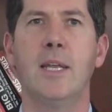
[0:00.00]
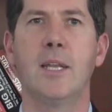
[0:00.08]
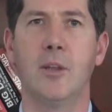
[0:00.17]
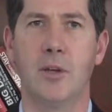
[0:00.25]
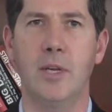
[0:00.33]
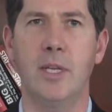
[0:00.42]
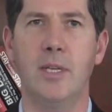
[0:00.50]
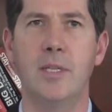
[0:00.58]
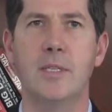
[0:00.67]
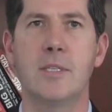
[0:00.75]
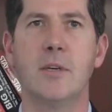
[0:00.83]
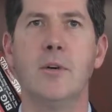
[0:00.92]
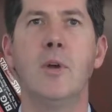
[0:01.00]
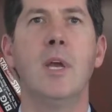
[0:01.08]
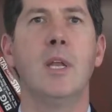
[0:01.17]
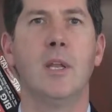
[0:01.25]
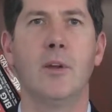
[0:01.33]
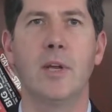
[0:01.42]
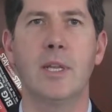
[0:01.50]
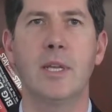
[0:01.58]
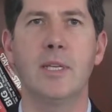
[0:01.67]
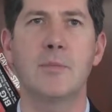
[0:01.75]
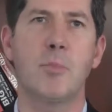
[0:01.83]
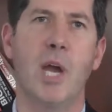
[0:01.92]
learning. So learning that
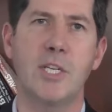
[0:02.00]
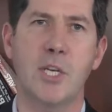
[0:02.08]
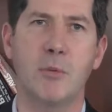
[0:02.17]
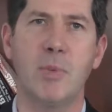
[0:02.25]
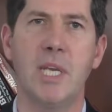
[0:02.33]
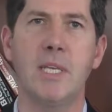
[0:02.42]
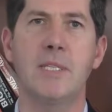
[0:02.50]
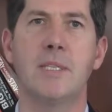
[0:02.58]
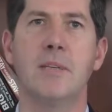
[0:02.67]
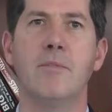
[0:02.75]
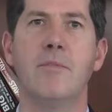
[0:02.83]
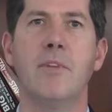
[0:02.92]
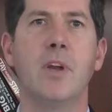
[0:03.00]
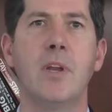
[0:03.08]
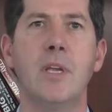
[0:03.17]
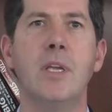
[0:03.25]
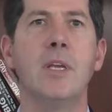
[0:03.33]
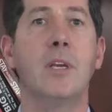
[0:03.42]
is project-based and very